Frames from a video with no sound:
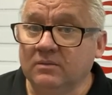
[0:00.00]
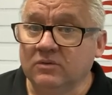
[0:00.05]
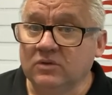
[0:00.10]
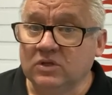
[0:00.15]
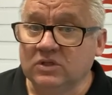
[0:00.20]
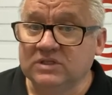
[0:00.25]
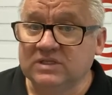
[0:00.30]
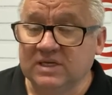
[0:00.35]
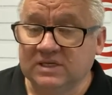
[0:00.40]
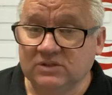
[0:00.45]

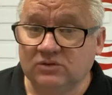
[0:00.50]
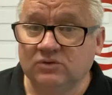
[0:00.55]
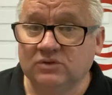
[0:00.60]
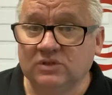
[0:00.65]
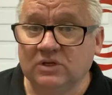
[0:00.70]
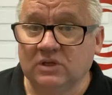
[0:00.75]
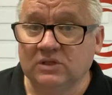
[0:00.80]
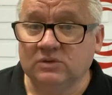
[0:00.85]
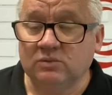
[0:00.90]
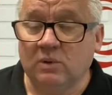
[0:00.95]
your test
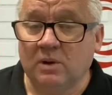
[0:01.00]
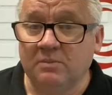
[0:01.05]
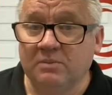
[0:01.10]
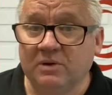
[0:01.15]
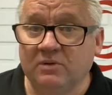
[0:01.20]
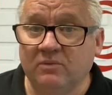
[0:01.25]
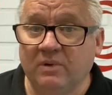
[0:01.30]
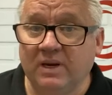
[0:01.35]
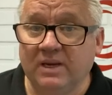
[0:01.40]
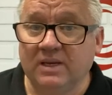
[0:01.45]
results won't be
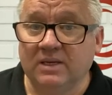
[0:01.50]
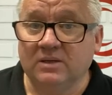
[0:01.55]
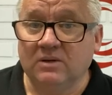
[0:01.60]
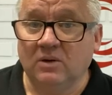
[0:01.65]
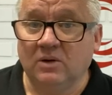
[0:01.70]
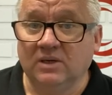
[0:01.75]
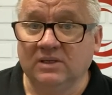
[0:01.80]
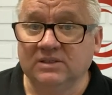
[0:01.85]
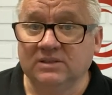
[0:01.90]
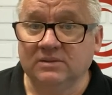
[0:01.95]

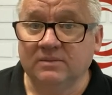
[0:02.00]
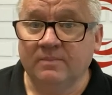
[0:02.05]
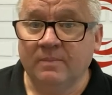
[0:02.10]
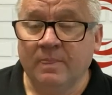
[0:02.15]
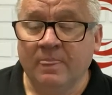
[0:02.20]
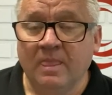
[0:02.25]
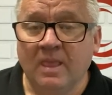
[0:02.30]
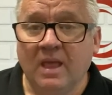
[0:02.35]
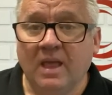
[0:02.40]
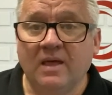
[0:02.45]
recognised.
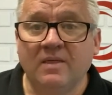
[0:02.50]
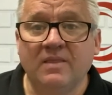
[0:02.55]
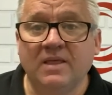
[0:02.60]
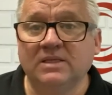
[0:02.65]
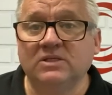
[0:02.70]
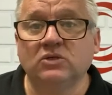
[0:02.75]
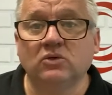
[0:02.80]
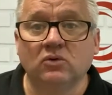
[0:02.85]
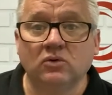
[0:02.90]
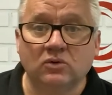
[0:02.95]
And
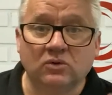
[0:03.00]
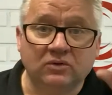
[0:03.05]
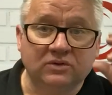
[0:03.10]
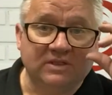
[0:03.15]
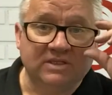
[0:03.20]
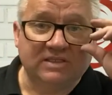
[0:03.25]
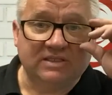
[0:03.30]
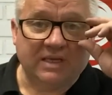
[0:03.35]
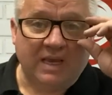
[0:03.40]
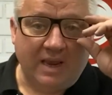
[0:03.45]
that's all good
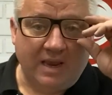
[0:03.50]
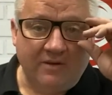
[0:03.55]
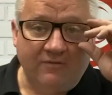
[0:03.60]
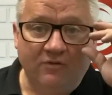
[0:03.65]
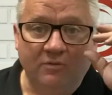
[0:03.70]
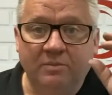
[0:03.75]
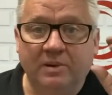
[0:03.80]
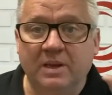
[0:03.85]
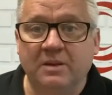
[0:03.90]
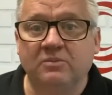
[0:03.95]
to say
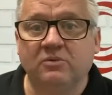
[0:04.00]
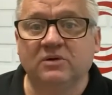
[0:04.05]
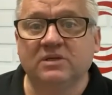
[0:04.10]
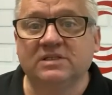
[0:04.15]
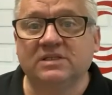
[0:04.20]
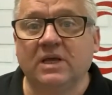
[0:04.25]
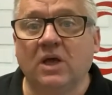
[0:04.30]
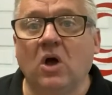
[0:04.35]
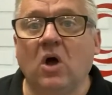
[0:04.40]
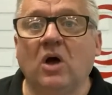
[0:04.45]
for people to
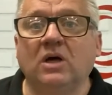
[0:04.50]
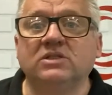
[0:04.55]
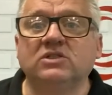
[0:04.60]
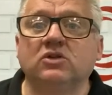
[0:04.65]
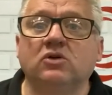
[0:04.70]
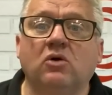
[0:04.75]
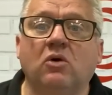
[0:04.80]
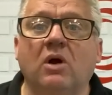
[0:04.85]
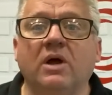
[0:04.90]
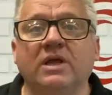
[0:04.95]
say, oh, it's
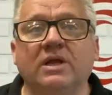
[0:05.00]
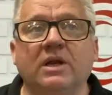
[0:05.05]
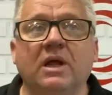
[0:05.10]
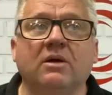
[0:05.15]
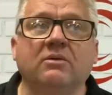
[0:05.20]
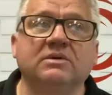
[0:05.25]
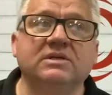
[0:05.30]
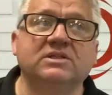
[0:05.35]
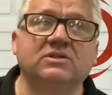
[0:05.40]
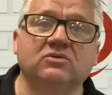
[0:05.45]
all right,
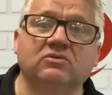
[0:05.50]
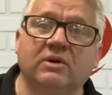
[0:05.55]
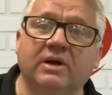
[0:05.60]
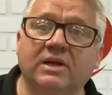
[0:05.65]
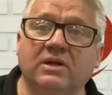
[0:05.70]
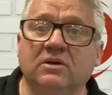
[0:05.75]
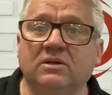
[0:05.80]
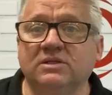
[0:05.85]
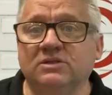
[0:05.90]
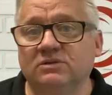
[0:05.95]
we still
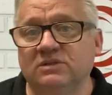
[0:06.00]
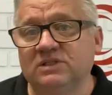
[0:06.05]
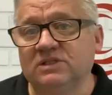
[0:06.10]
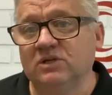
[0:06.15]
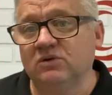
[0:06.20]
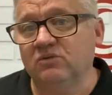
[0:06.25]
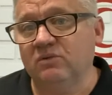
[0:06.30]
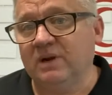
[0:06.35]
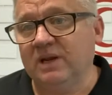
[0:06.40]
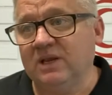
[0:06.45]

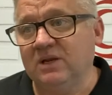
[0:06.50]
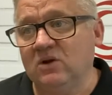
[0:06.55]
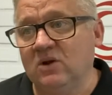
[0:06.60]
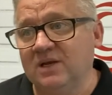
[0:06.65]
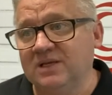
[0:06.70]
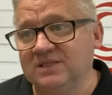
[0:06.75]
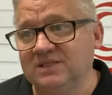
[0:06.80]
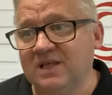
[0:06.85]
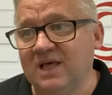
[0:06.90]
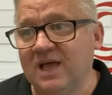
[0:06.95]

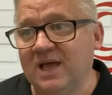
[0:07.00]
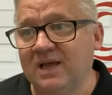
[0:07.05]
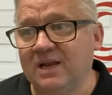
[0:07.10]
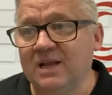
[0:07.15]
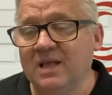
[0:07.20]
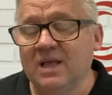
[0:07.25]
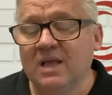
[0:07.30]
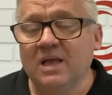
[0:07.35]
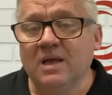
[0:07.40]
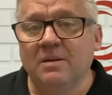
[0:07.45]
recognise that.
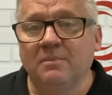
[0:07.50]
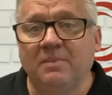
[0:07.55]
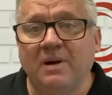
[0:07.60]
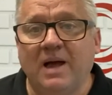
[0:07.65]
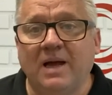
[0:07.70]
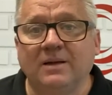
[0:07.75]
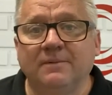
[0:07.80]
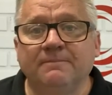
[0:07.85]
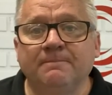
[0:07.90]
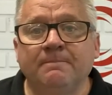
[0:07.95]

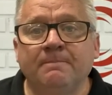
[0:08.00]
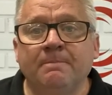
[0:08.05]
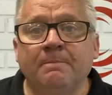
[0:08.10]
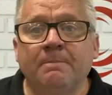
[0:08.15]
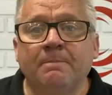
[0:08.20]
But